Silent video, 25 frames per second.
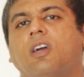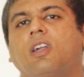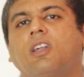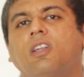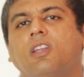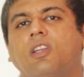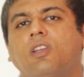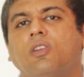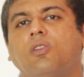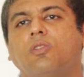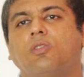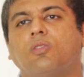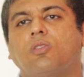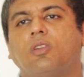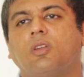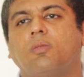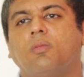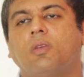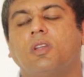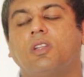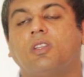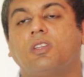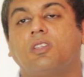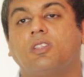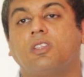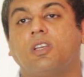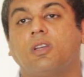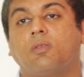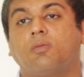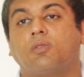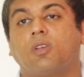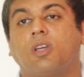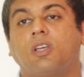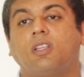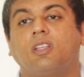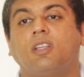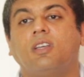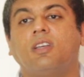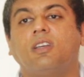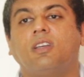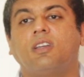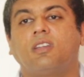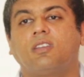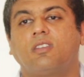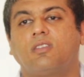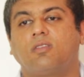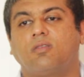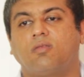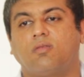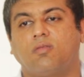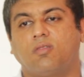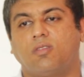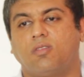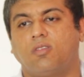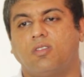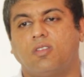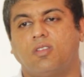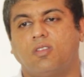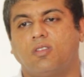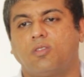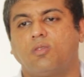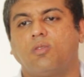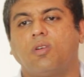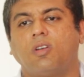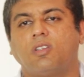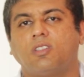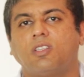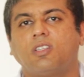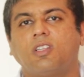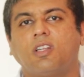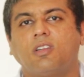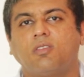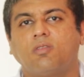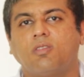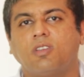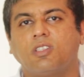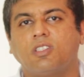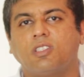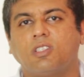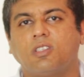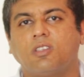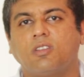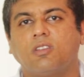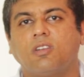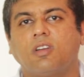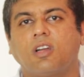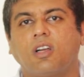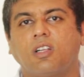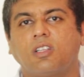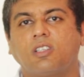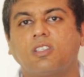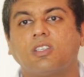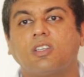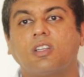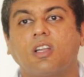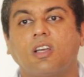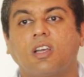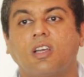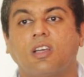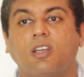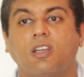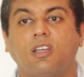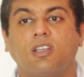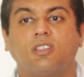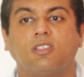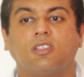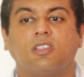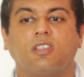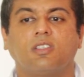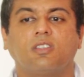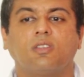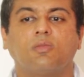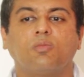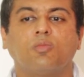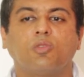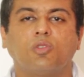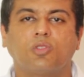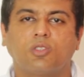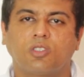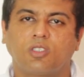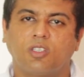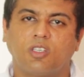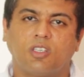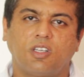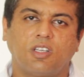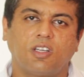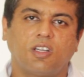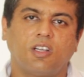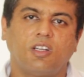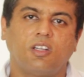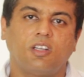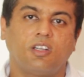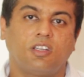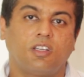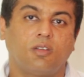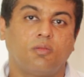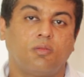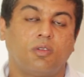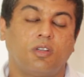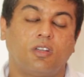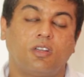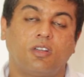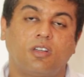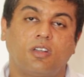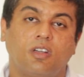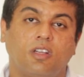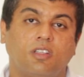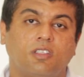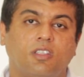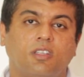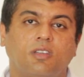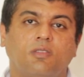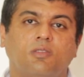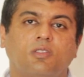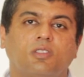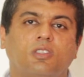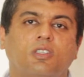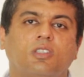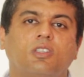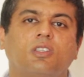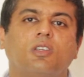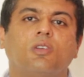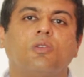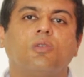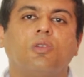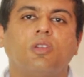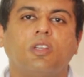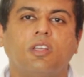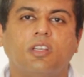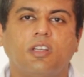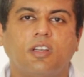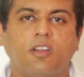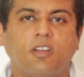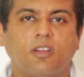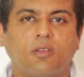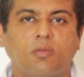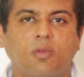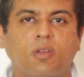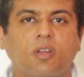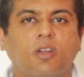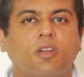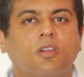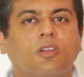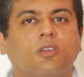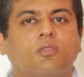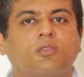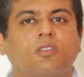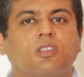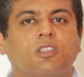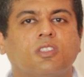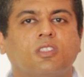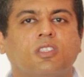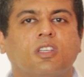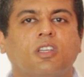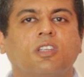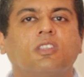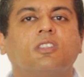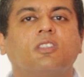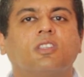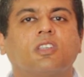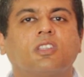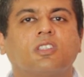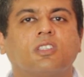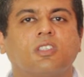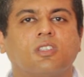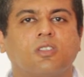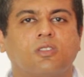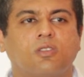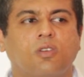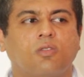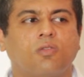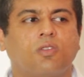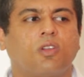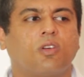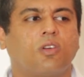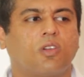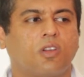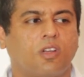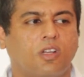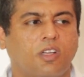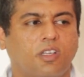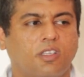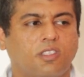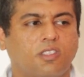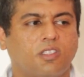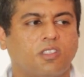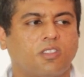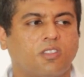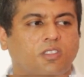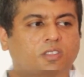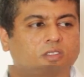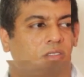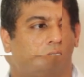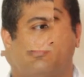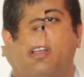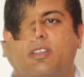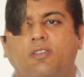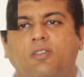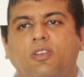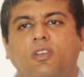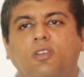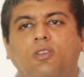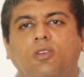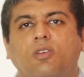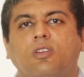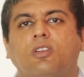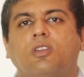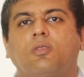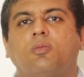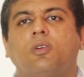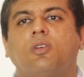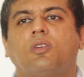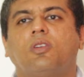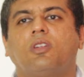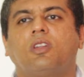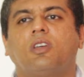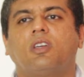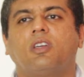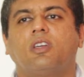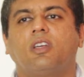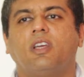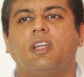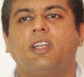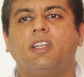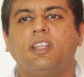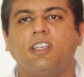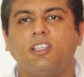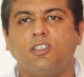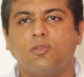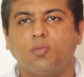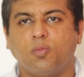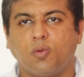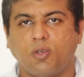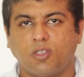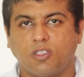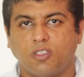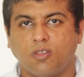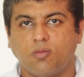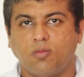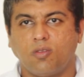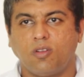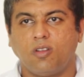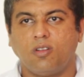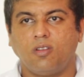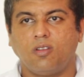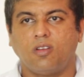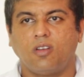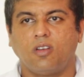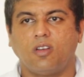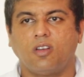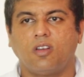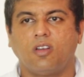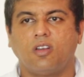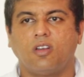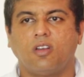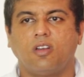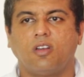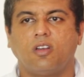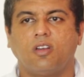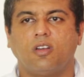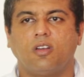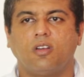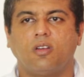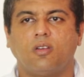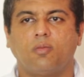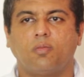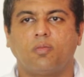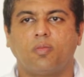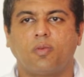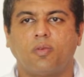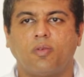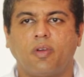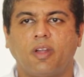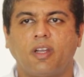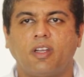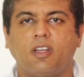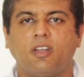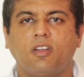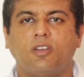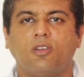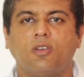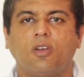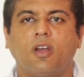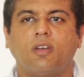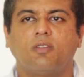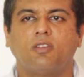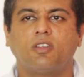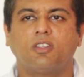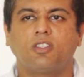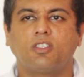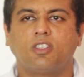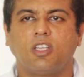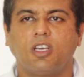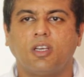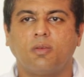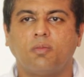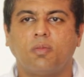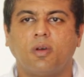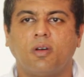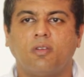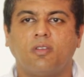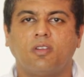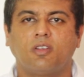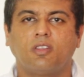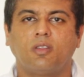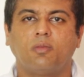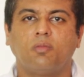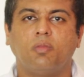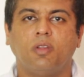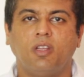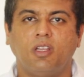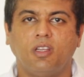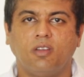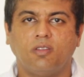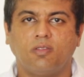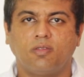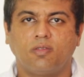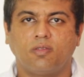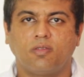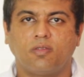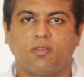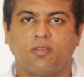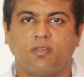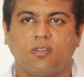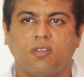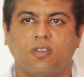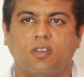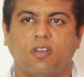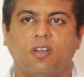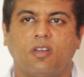continue to remain the same. So I think to answer that question, culture is the most critical determinant, rather I would say the only determinant of sustained success of an organization. As we talked about, it is possible, provided you have the staying power, the belief.